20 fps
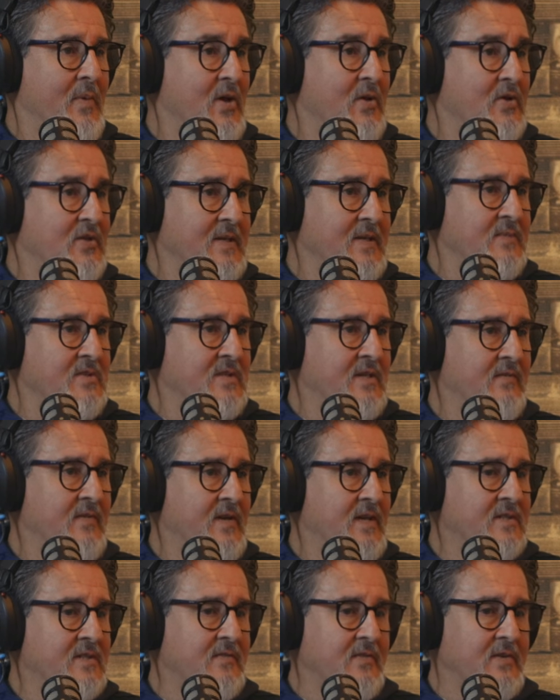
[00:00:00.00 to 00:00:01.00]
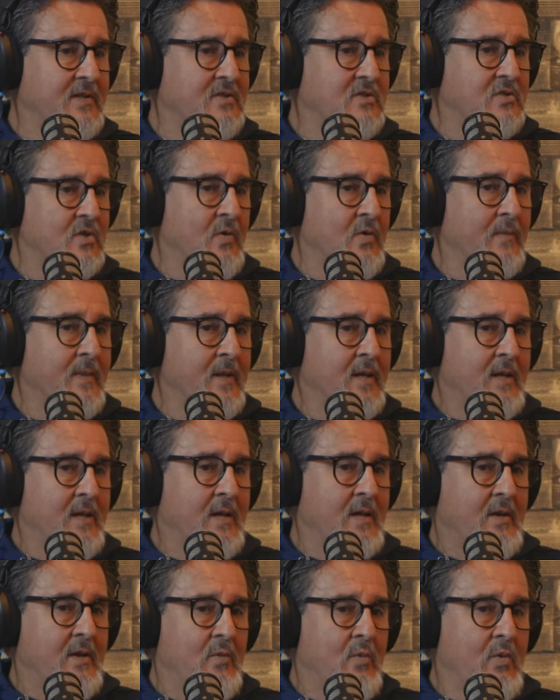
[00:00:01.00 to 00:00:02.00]
of the better teams defensively. So
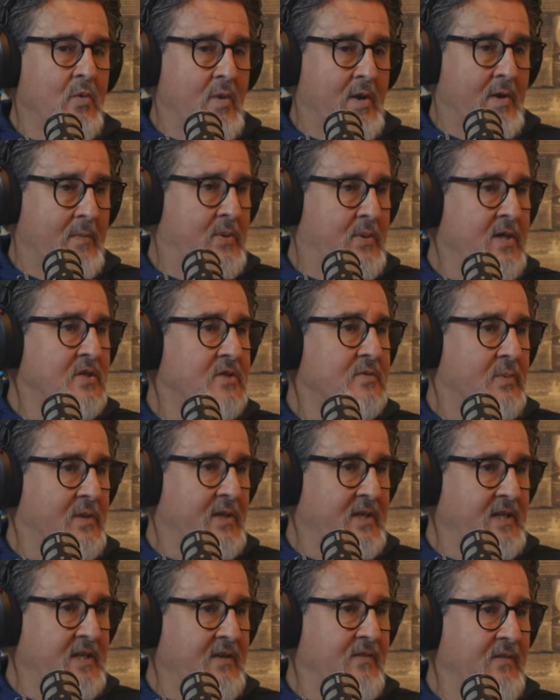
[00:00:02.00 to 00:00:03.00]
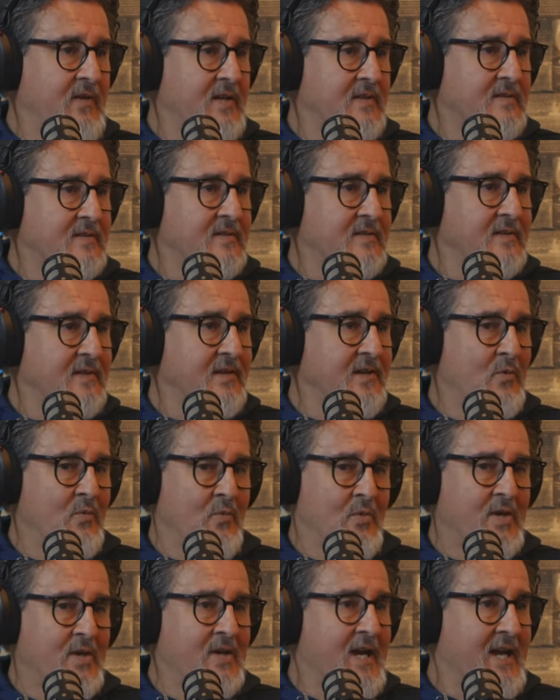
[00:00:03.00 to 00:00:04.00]
we want to pitch, play defense, and
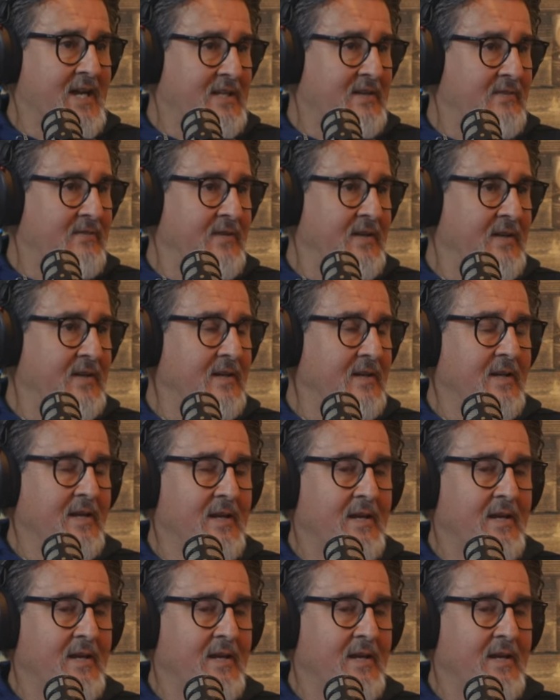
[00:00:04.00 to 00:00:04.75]
win 90 feet.